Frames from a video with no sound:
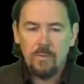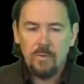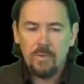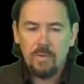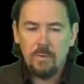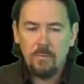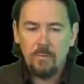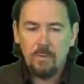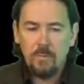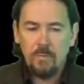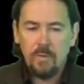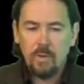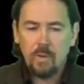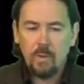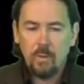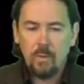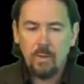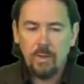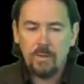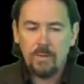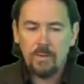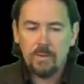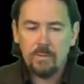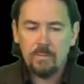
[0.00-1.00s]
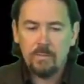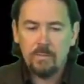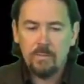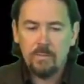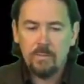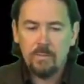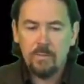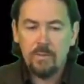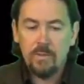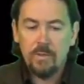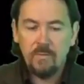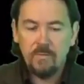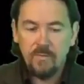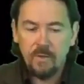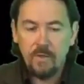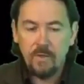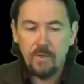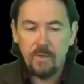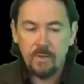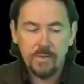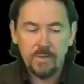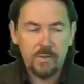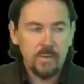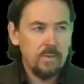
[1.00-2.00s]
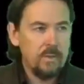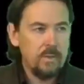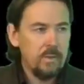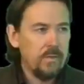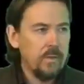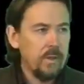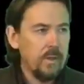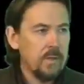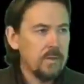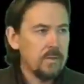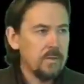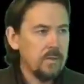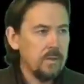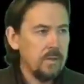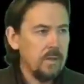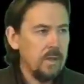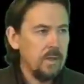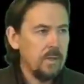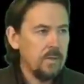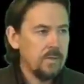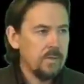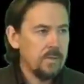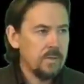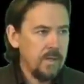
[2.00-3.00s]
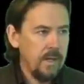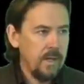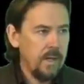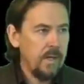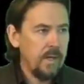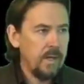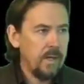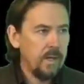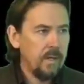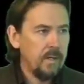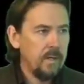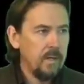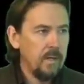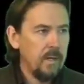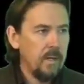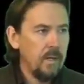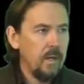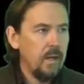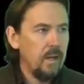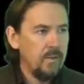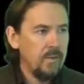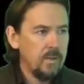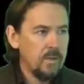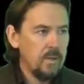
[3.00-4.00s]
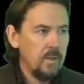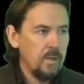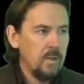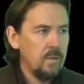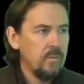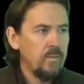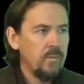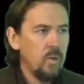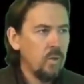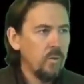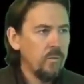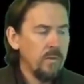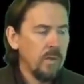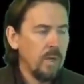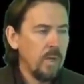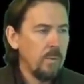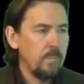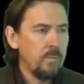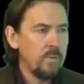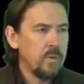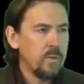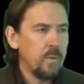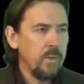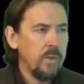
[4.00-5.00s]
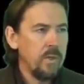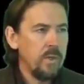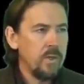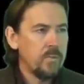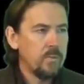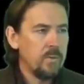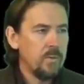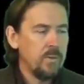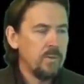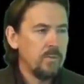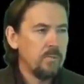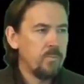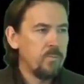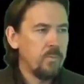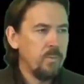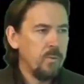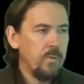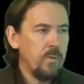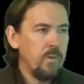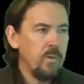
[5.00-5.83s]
they seem to be quite diverse in the things that they're stating, and there's a lot of overlap between each. Yeah, I